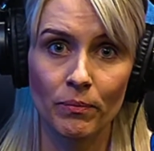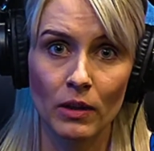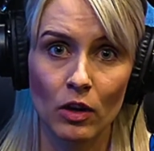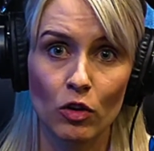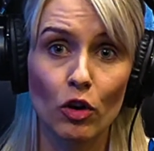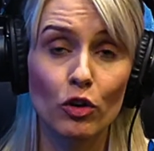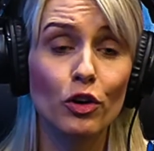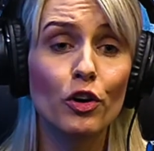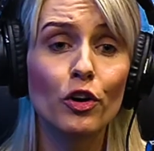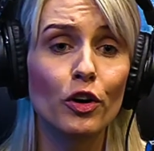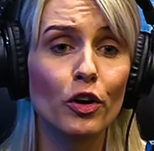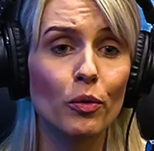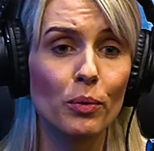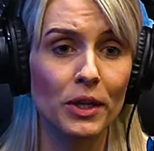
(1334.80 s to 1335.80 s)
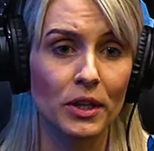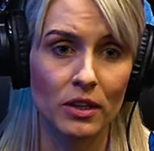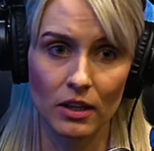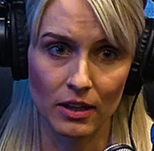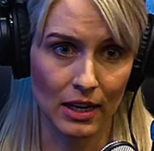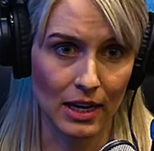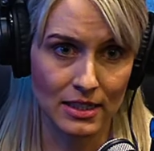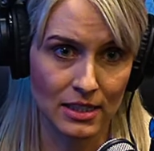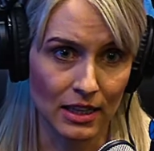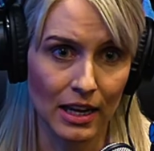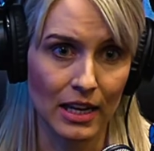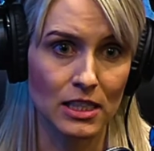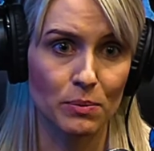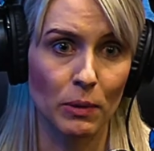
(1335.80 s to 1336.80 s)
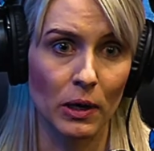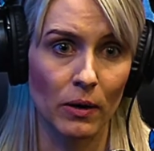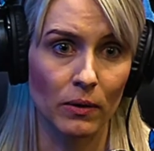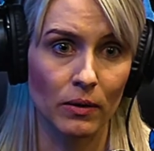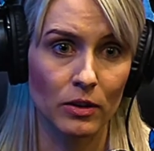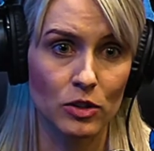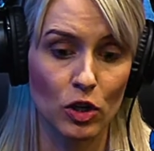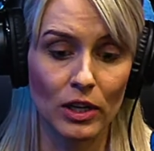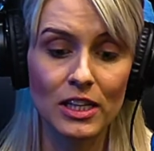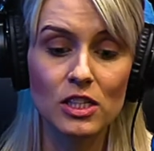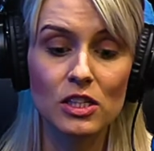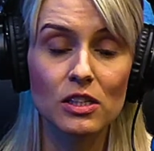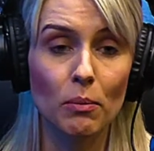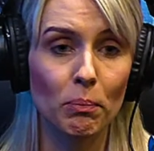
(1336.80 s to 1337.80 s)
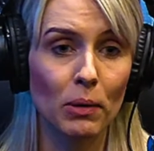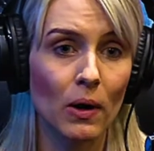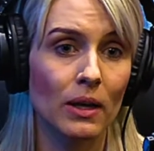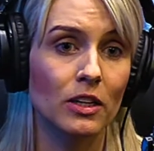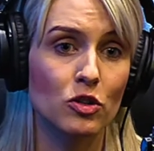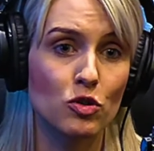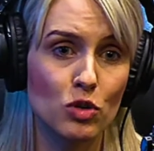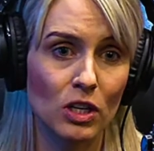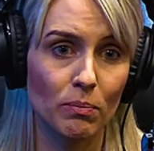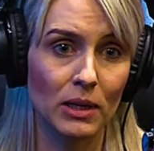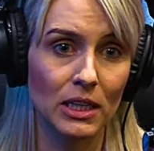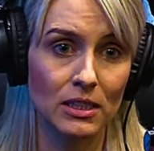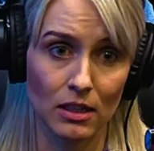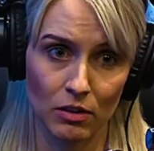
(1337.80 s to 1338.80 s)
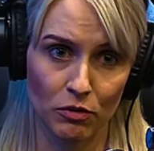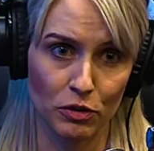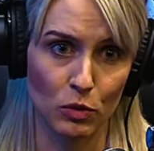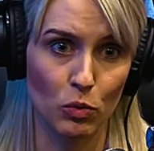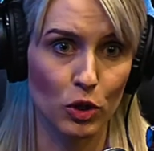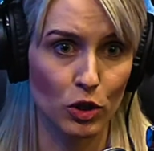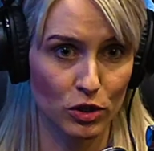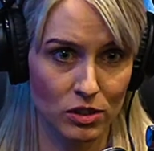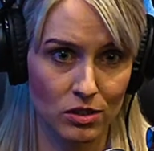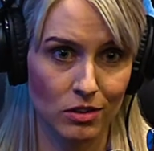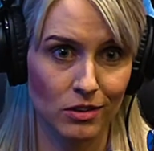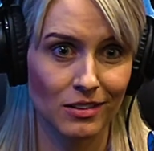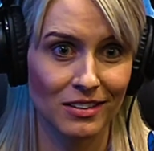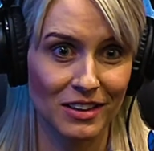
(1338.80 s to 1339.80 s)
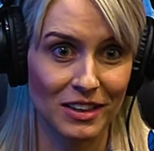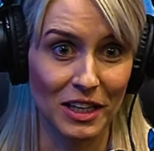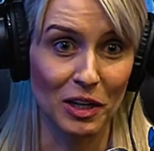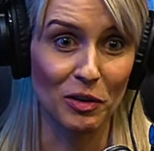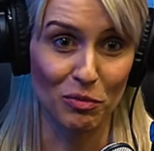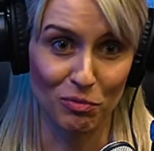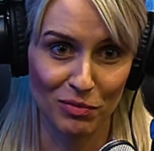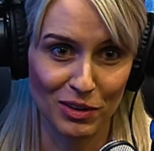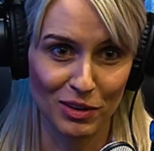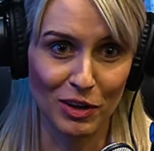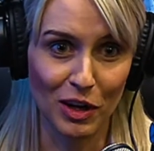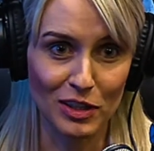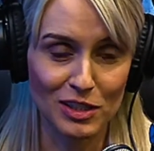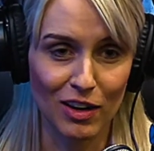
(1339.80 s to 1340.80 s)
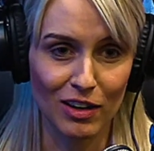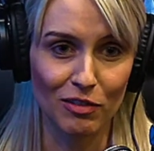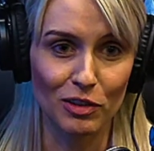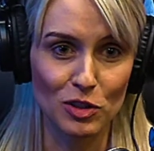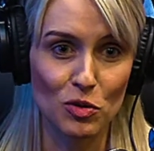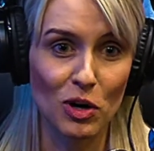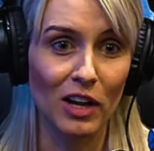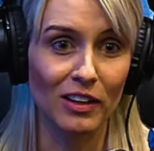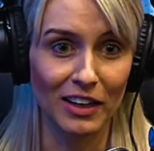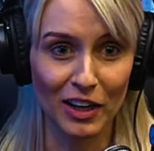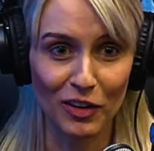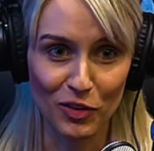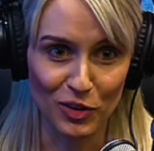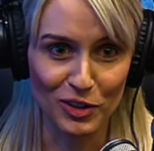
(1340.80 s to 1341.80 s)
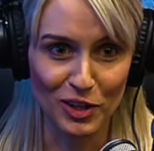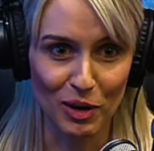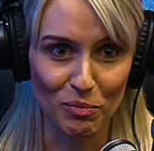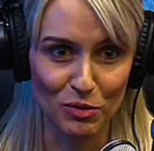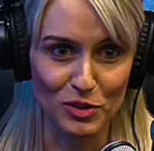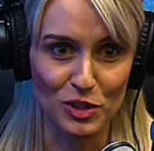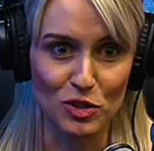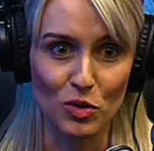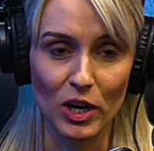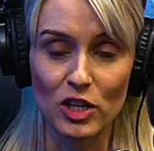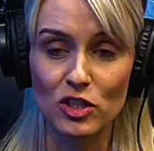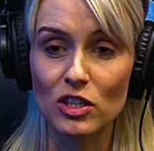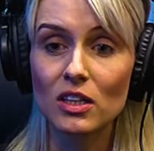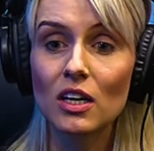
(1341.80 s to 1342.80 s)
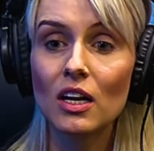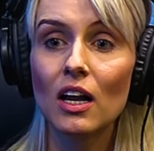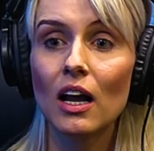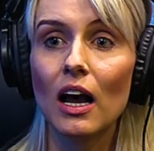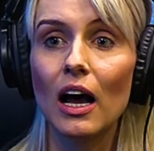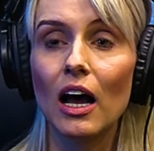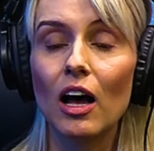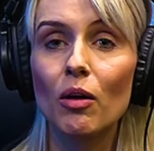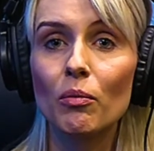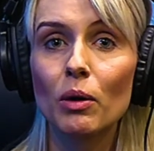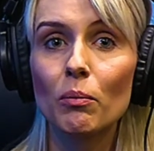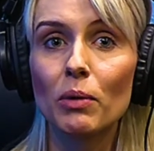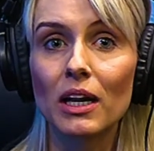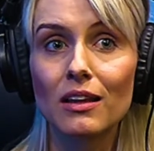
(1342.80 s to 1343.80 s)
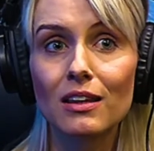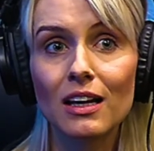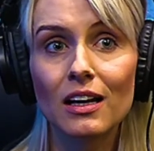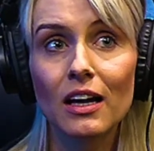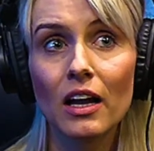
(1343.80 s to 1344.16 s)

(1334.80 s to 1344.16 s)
concur with a classic asthma. So let's apply the treatment, and if it works, then, it's kind of a trial and error type of situation. But I think,